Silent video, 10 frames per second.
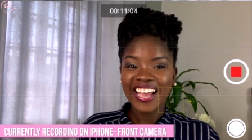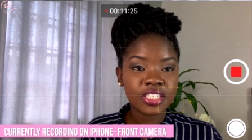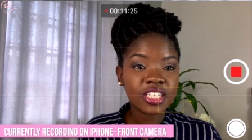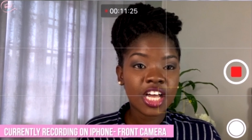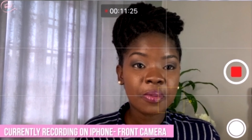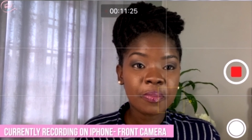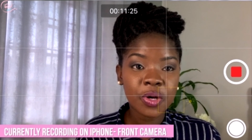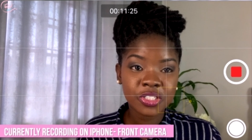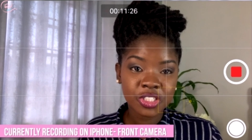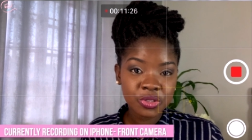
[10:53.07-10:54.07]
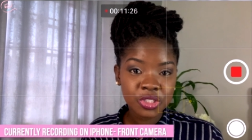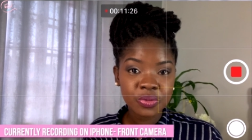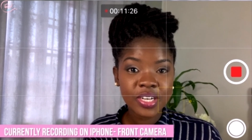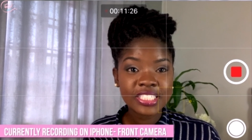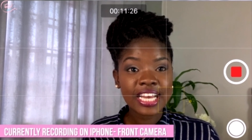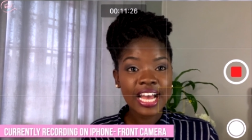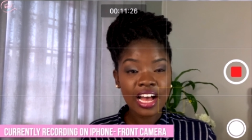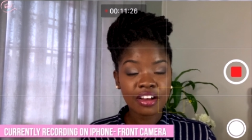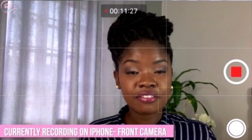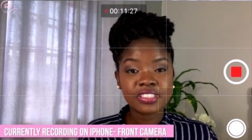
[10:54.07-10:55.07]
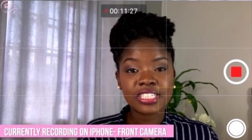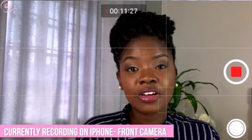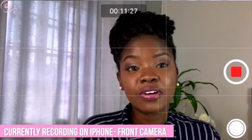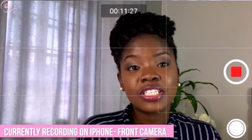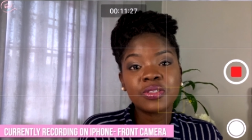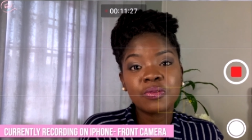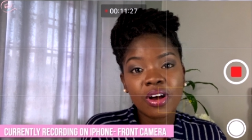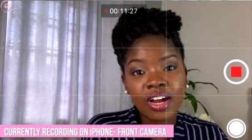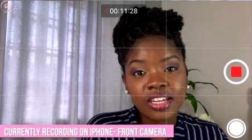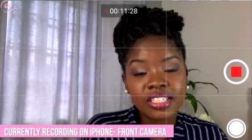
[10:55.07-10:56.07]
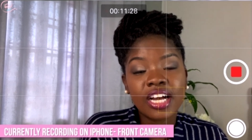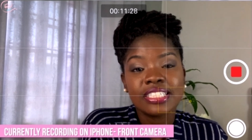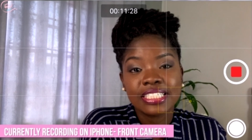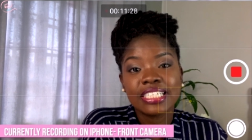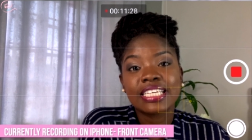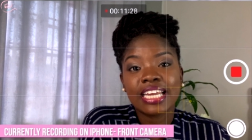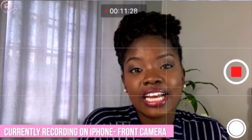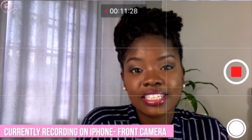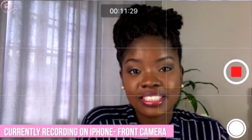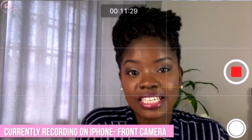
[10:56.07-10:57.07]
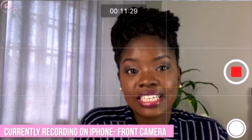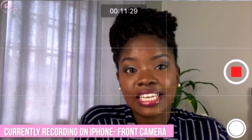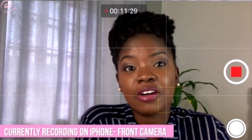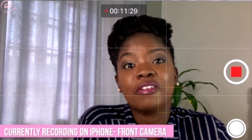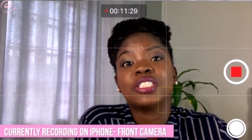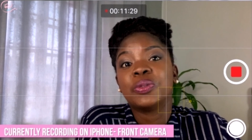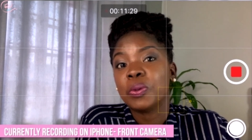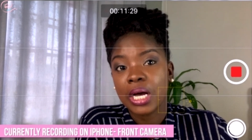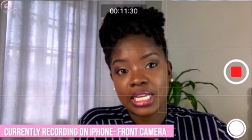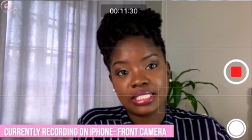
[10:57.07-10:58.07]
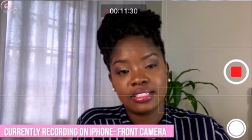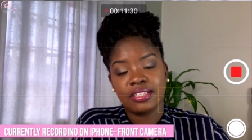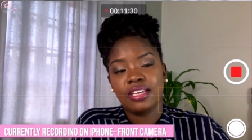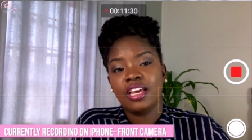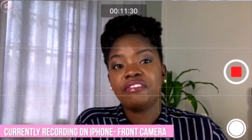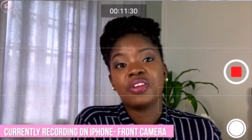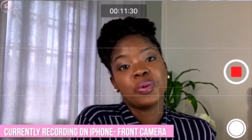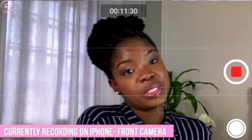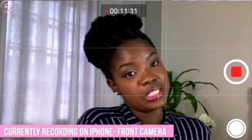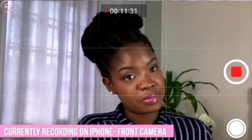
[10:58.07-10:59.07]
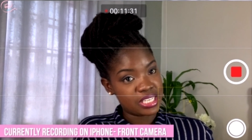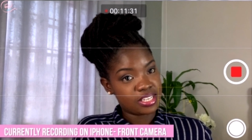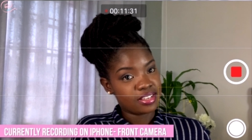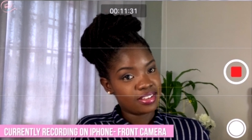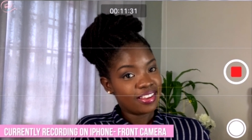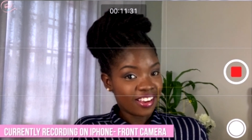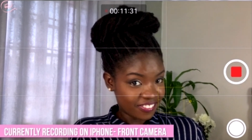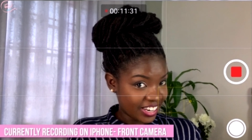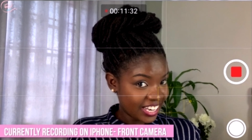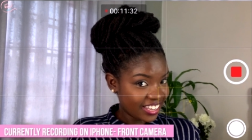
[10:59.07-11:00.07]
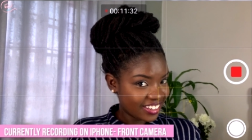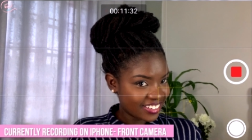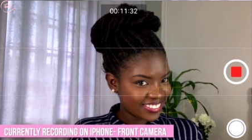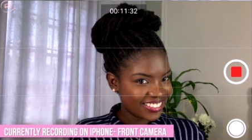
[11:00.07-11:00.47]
So it's all about using what you have to get what you want until you can actually get what you want, if you know what I mean, right?